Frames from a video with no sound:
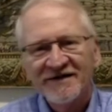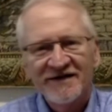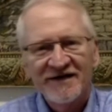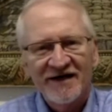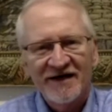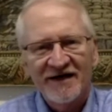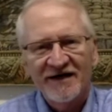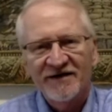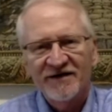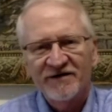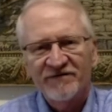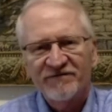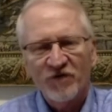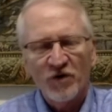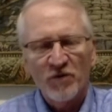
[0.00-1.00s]
Uh,
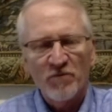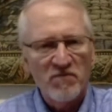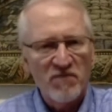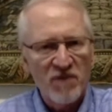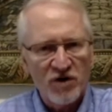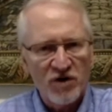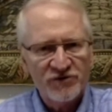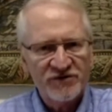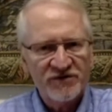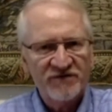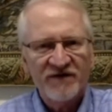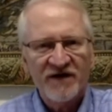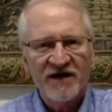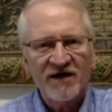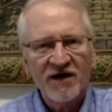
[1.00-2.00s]
for most of
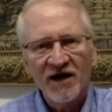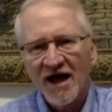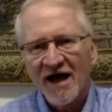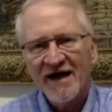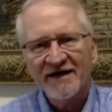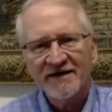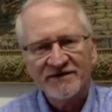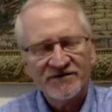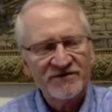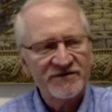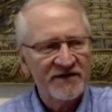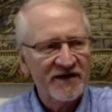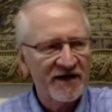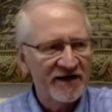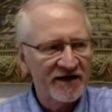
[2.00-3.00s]
our clients,
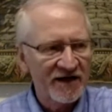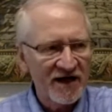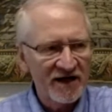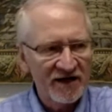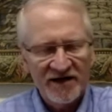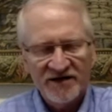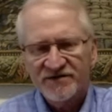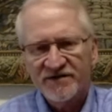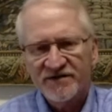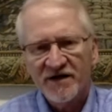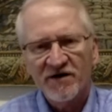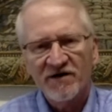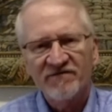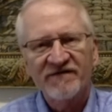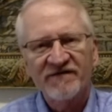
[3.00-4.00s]
uh, unless they
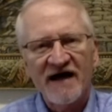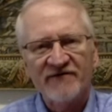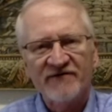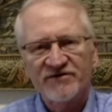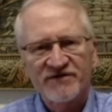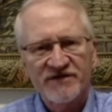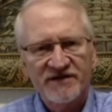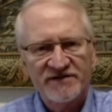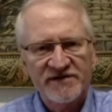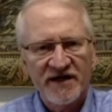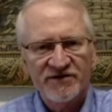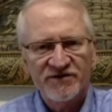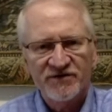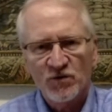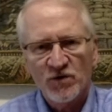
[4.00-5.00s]
are five or six
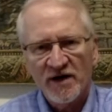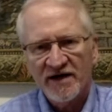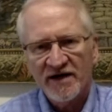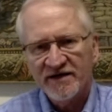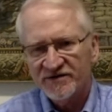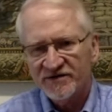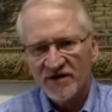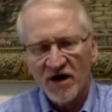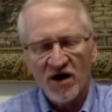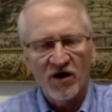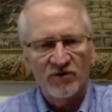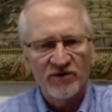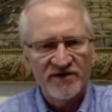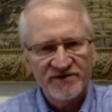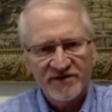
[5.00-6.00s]
states away, it's
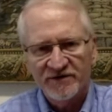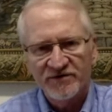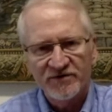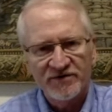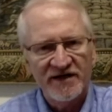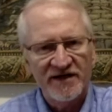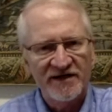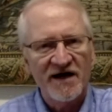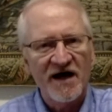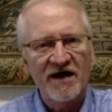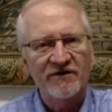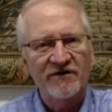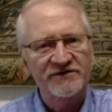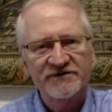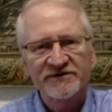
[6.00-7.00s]
always under $10.